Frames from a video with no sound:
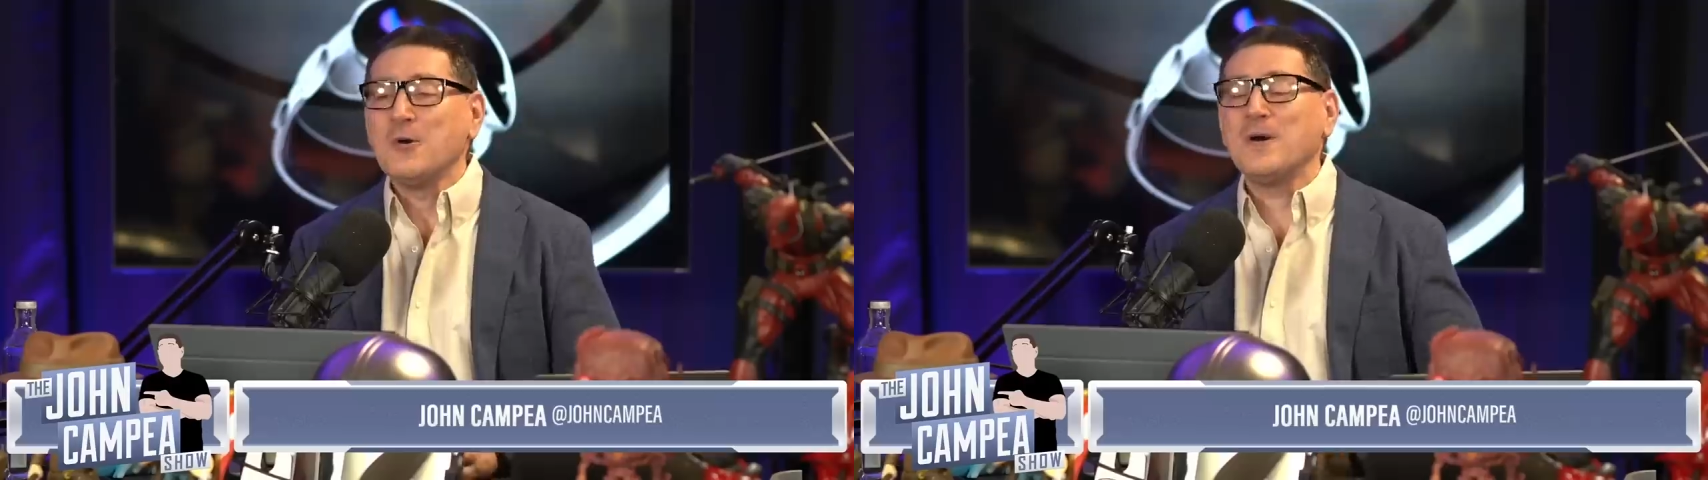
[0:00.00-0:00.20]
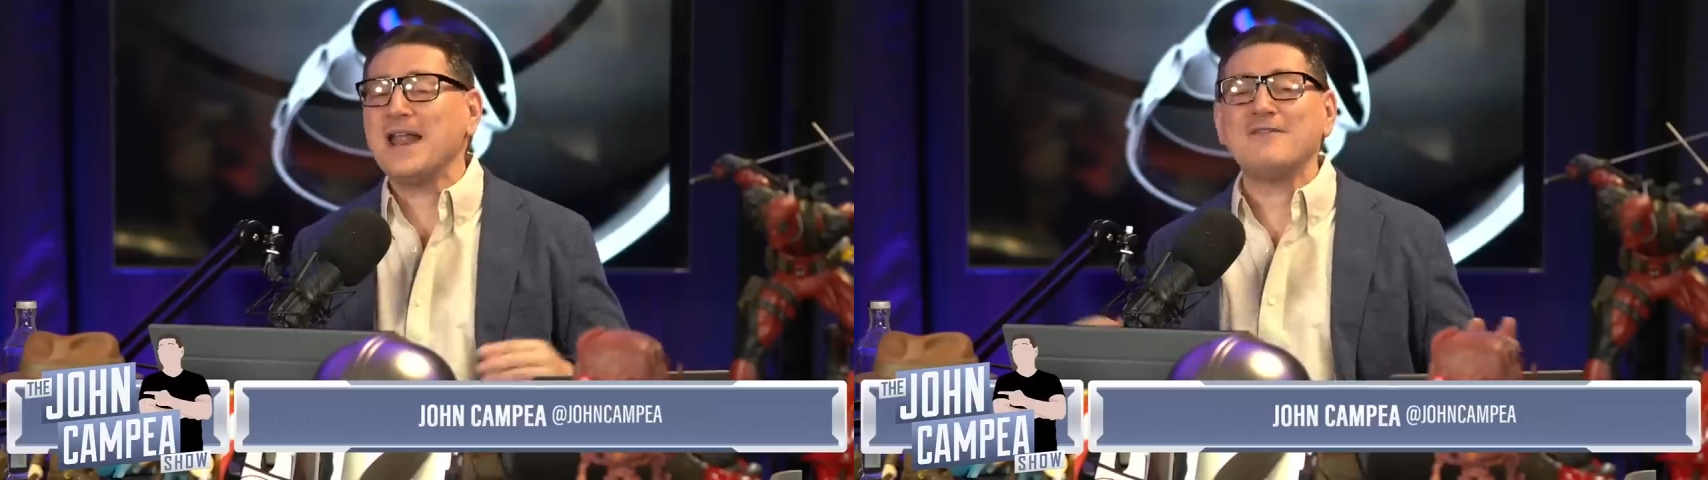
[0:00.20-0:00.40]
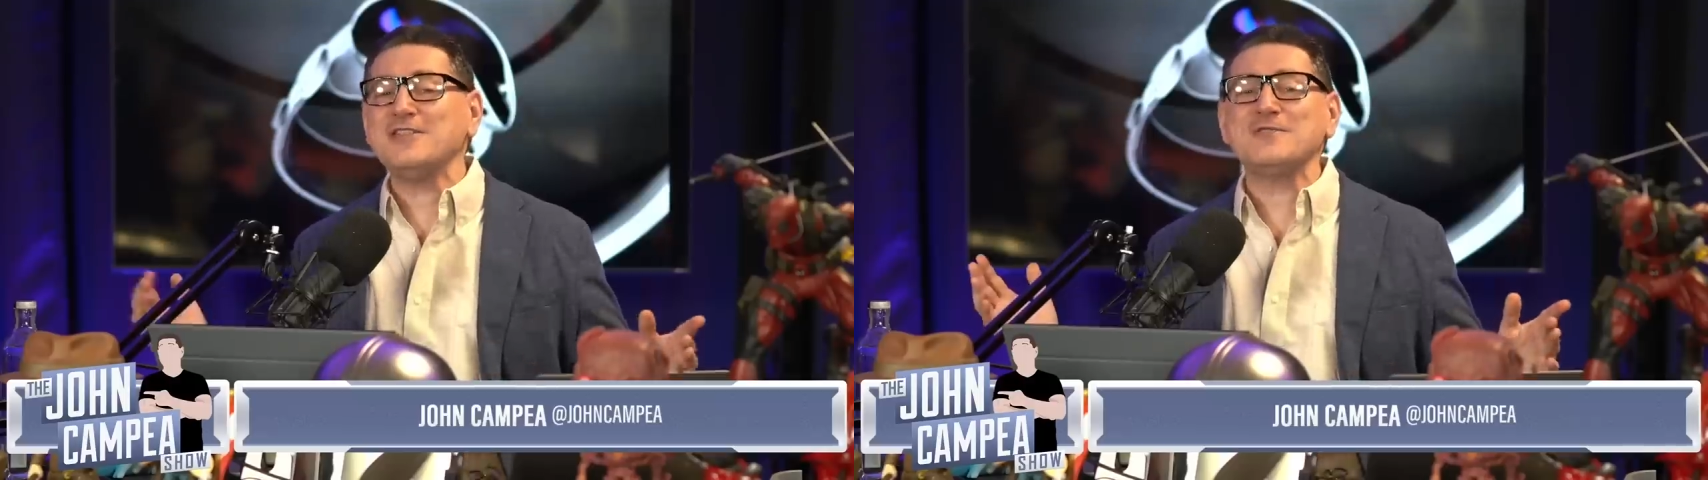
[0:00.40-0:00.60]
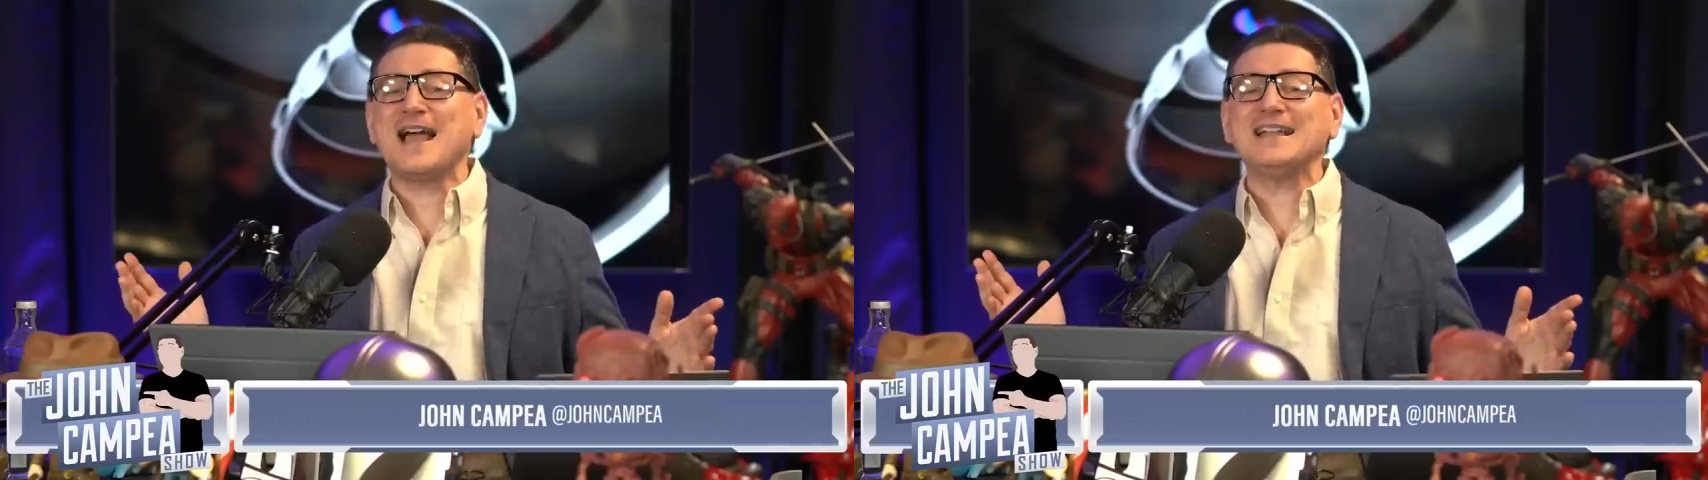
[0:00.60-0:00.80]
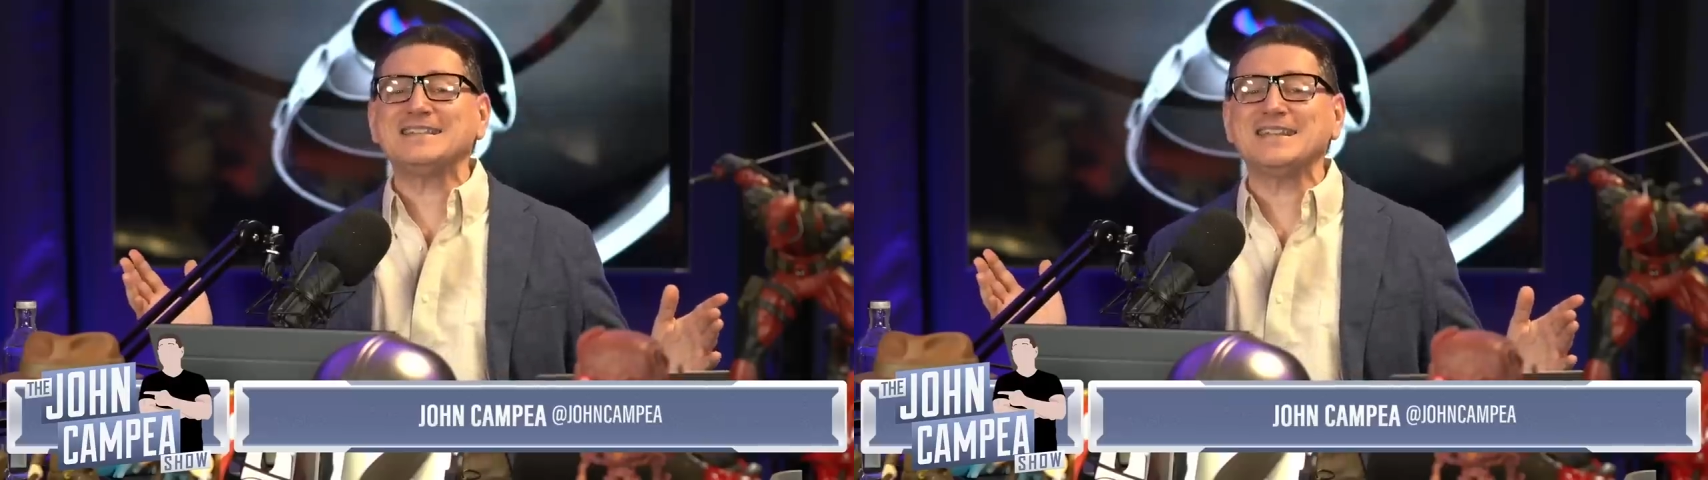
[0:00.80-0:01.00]
Whatever you
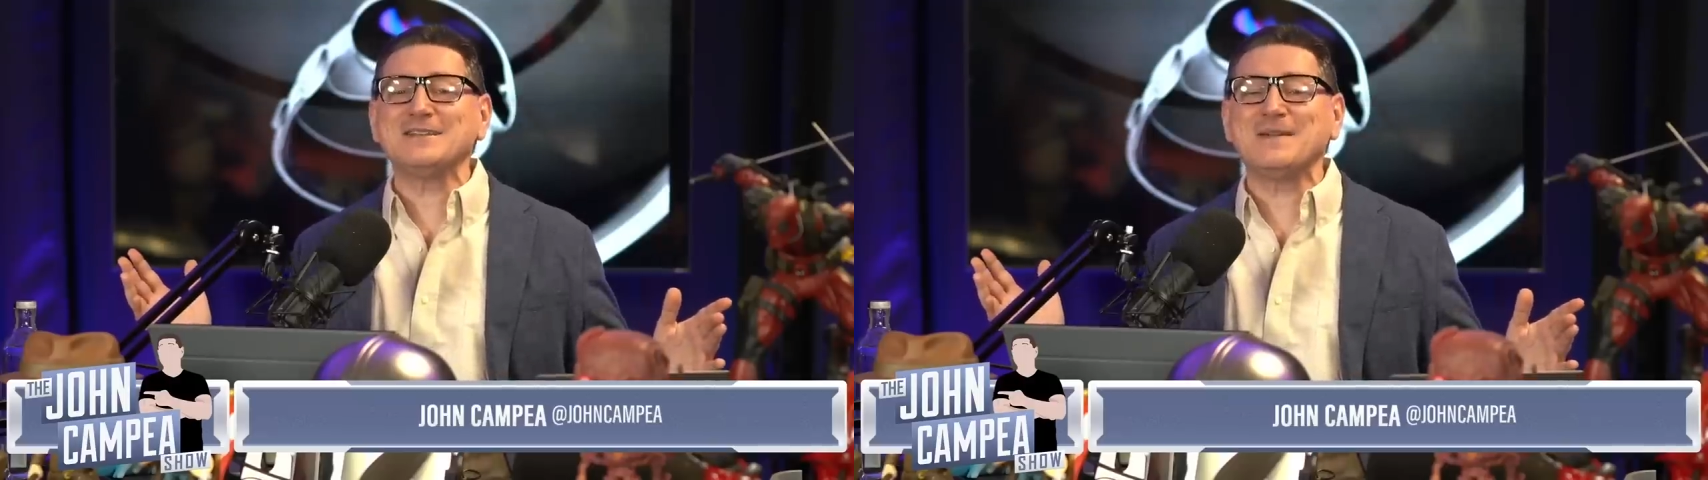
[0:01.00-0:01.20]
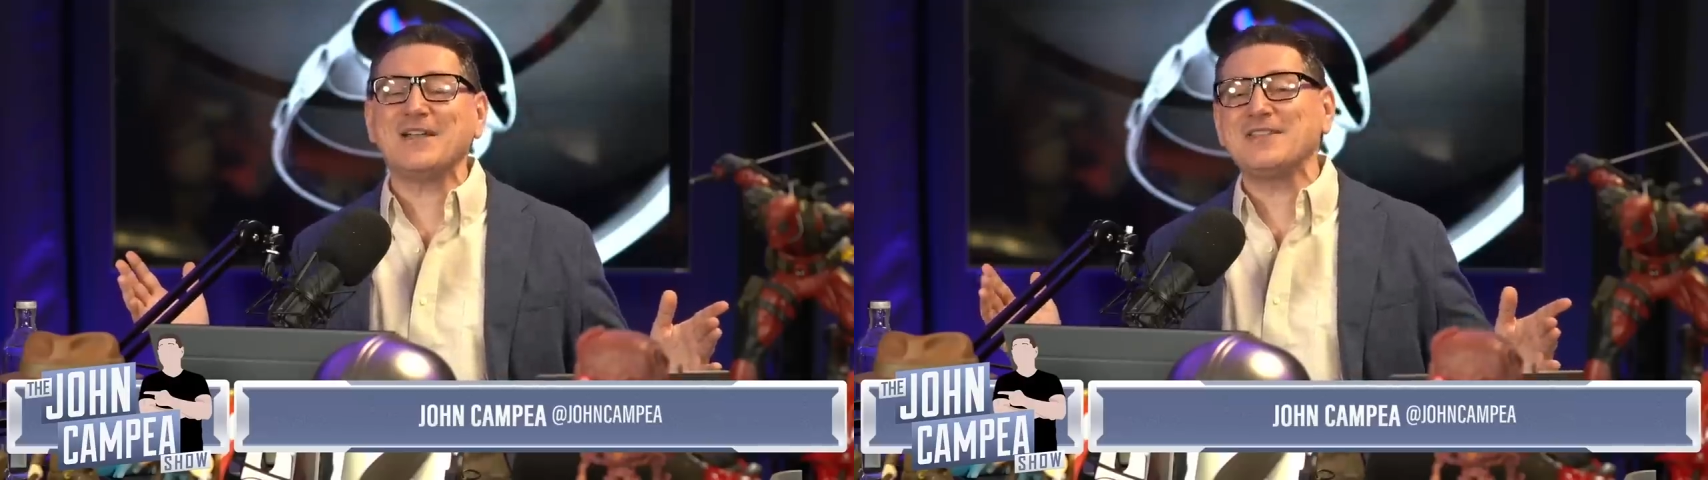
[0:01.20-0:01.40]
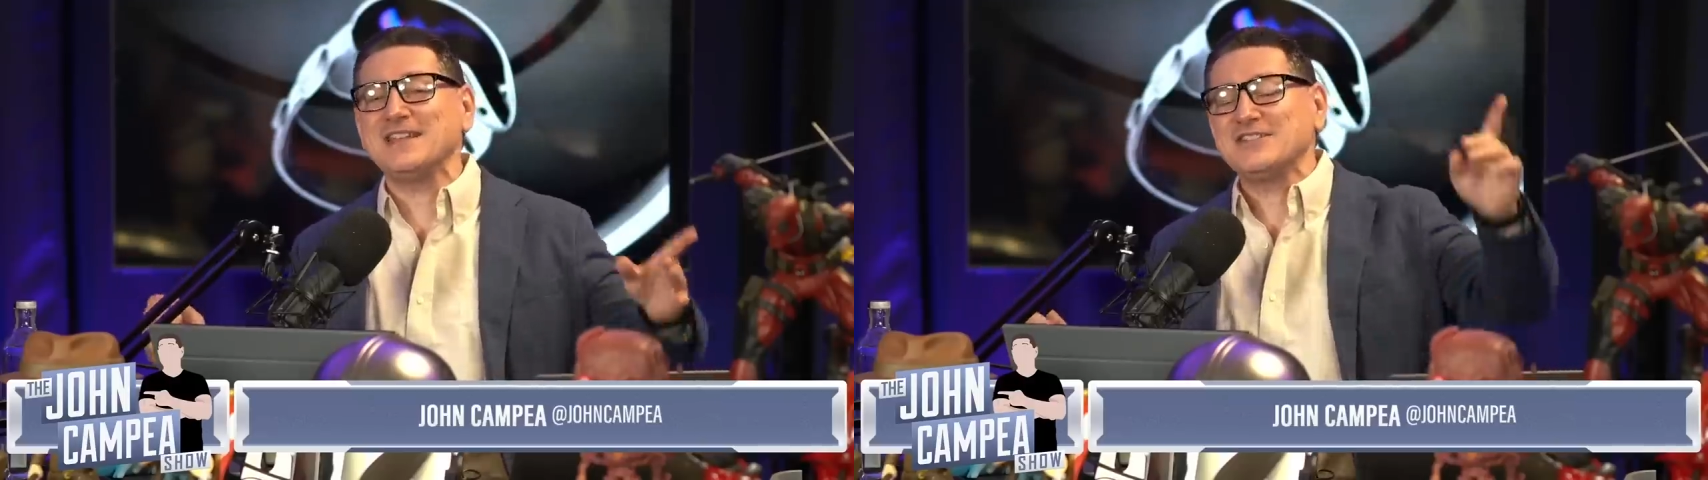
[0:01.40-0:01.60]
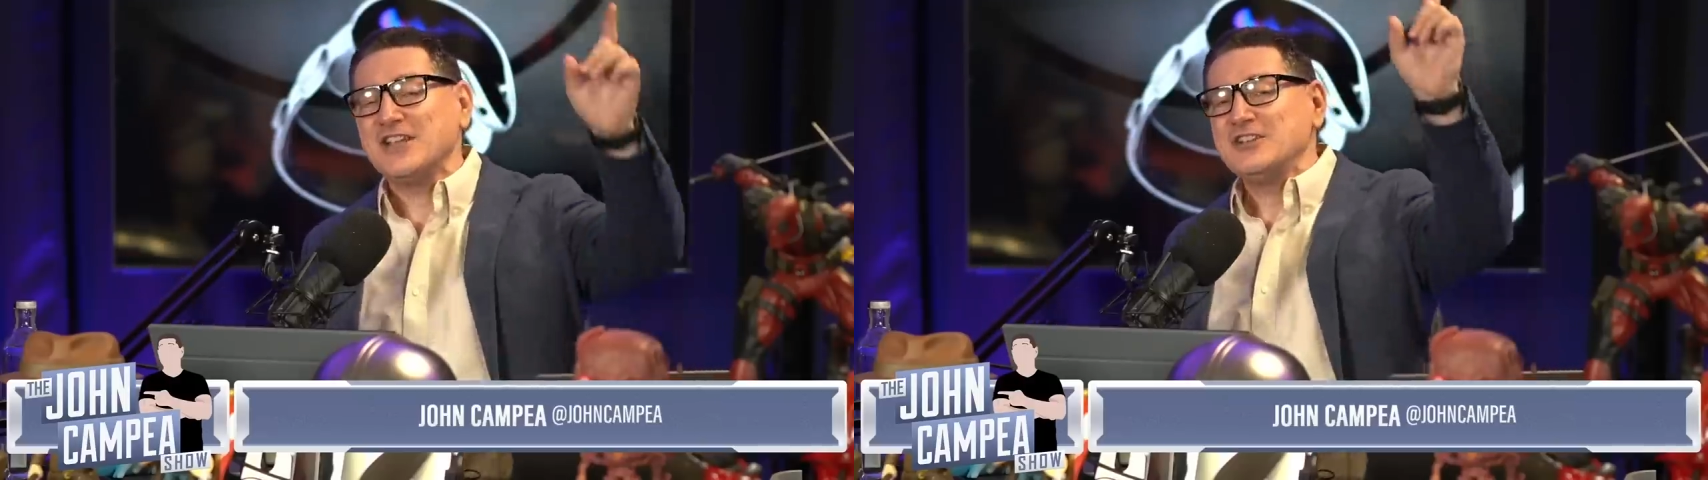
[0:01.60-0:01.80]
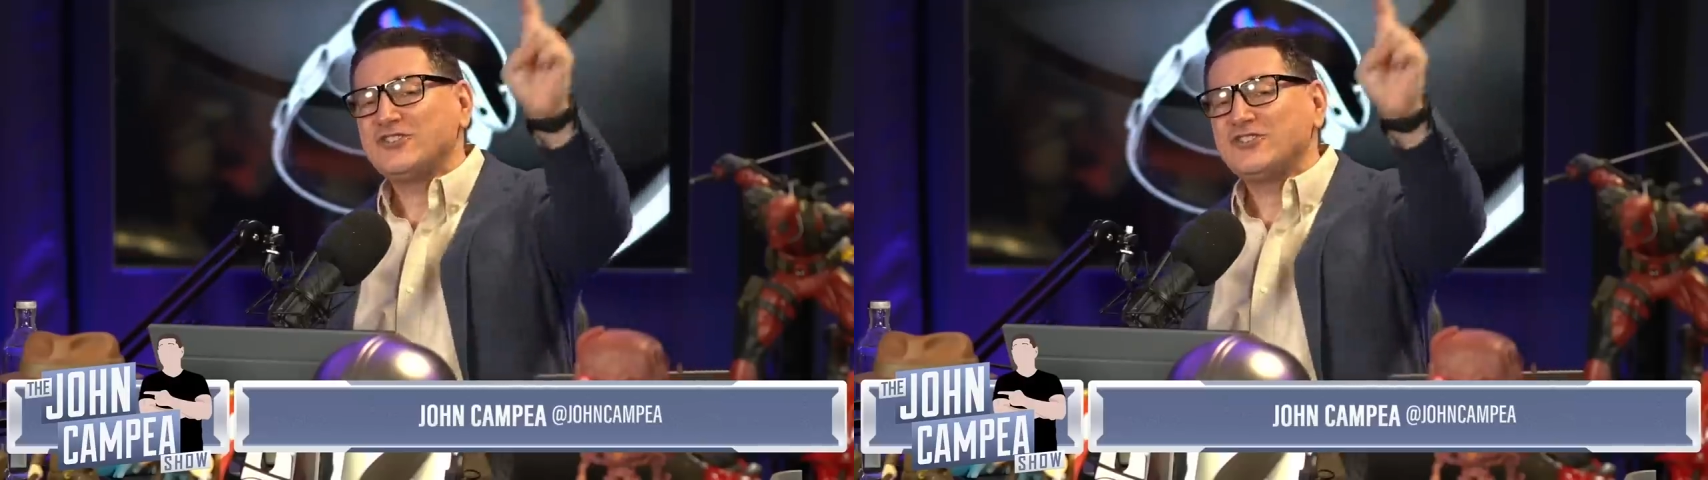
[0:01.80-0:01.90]
guys think about this,